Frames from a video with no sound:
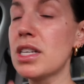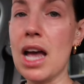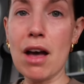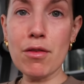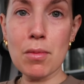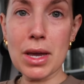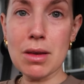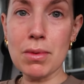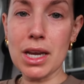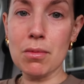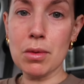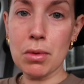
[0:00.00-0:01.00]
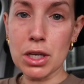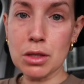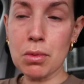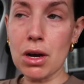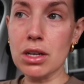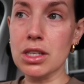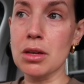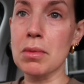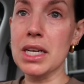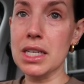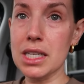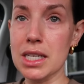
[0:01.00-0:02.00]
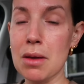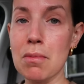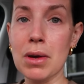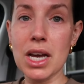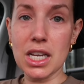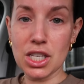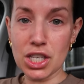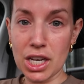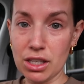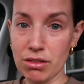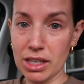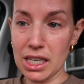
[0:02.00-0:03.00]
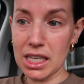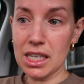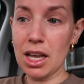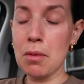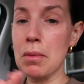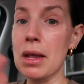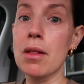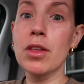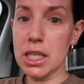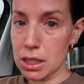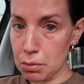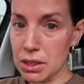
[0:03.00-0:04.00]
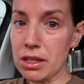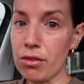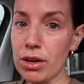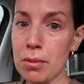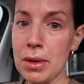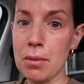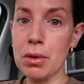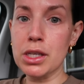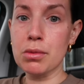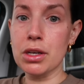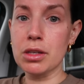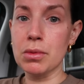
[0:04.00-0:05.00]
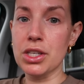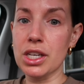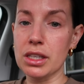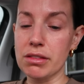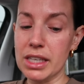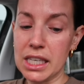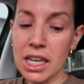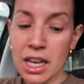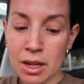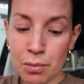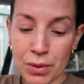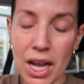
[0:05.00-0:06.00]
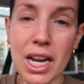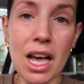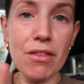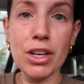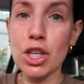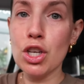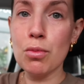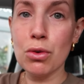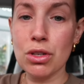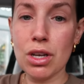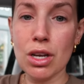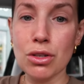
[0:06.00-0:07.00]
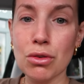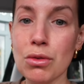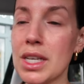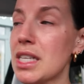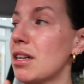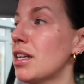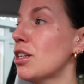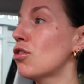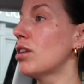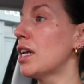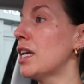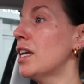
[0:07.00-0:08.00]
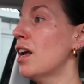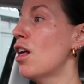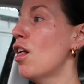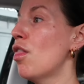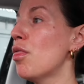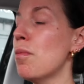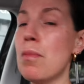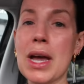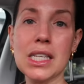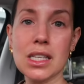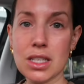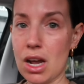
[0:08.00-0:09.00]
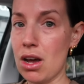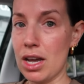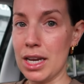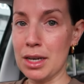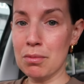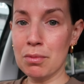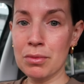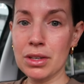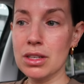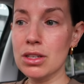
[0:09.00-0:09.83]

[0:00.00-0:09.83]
to have a baby and be postpartum in December and January, like specifically being postpartum in January and having a newborn to cuddle, is literally the best time